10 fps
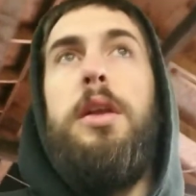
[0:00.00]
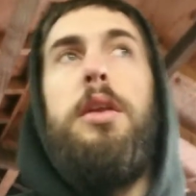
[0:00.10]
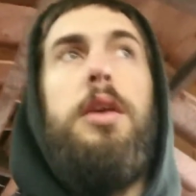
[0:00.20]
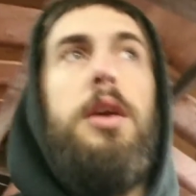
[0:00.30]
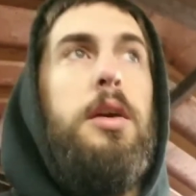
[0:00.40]

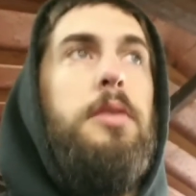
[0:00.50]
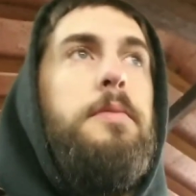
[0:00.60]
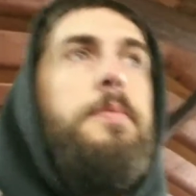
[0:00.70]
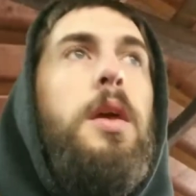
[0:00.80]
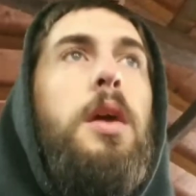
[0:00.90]
I
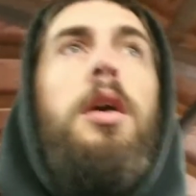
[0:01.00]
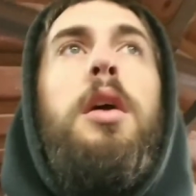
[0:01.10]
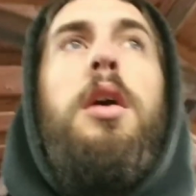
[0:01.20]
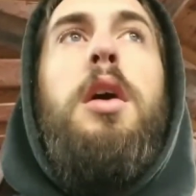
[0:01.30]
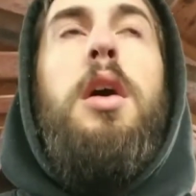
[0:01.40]
decided to
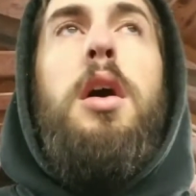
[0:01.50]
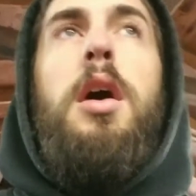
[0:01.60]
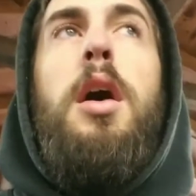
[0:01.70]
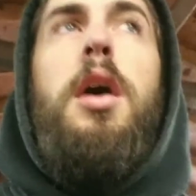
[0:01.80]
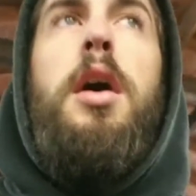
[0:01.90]
start
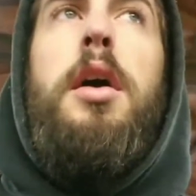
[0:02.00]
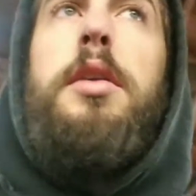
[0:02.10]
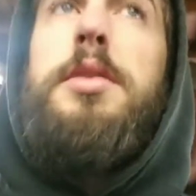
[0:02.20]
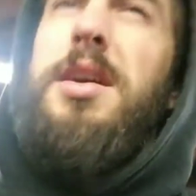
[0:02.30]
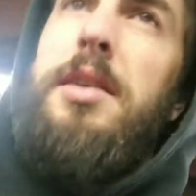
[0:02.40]
fixing it
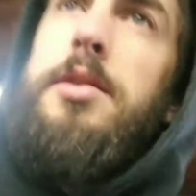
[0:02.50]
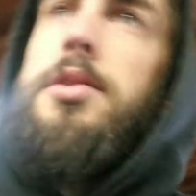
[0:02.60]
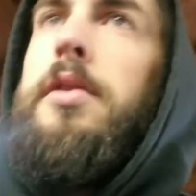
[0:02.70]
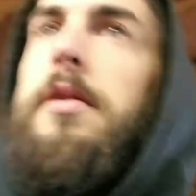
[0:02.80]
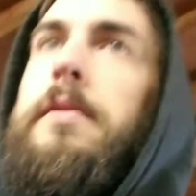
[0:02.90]
up, prettying it
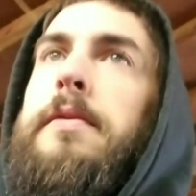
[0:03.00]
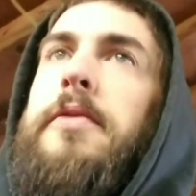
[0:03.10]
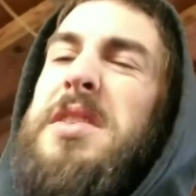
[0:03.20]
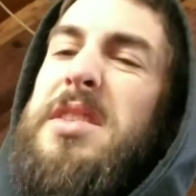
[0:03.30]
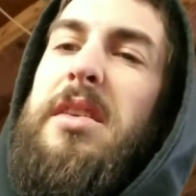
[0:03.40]
up a little
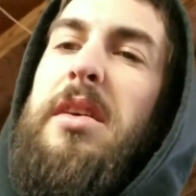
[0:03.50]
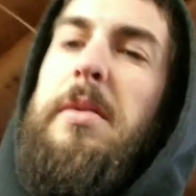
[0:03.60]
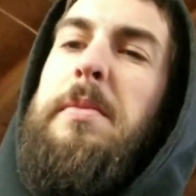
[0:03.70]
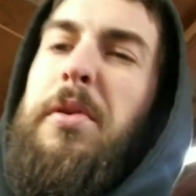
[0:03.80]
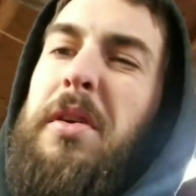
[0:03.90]
bit. Some of the
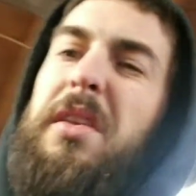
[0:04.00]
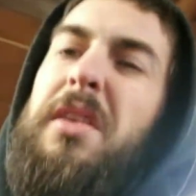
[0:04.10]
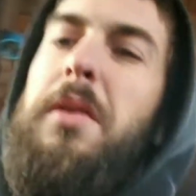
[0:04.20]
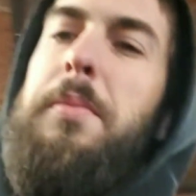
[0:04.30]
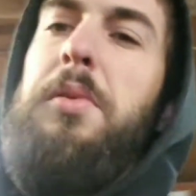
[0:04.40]
stuff was
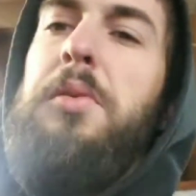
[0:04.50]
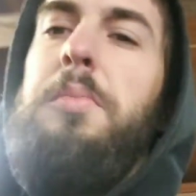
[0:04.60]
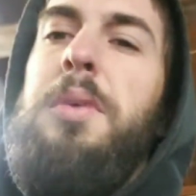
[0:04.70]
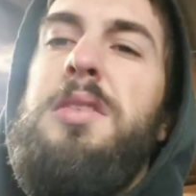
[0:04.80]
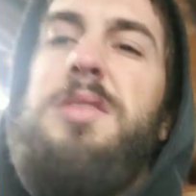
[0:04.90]
faded, so I
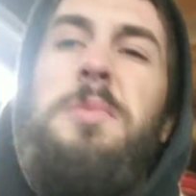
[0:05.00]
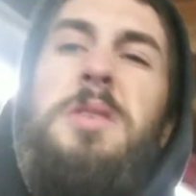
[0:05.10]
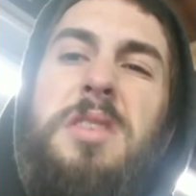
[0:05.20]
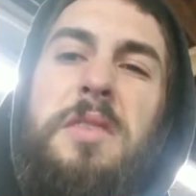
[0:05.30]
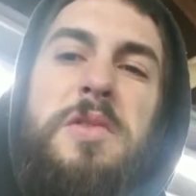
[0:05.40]
went
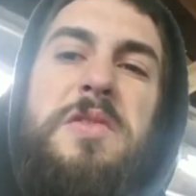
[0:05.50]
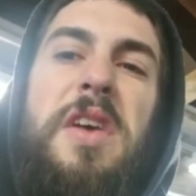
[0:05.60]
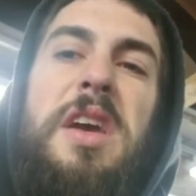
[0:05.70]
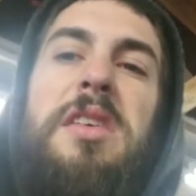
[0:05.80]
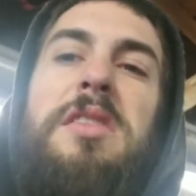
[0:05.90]
over it and
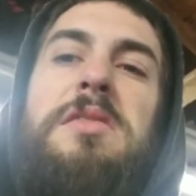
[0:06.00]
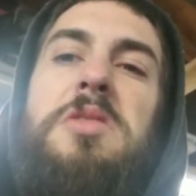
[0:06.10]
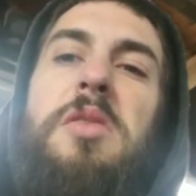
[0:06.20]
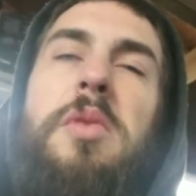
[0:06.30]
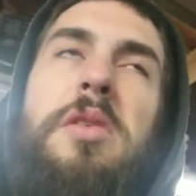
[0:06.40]
cleaned everything
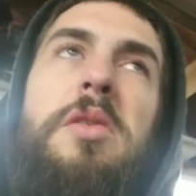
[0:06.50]
up.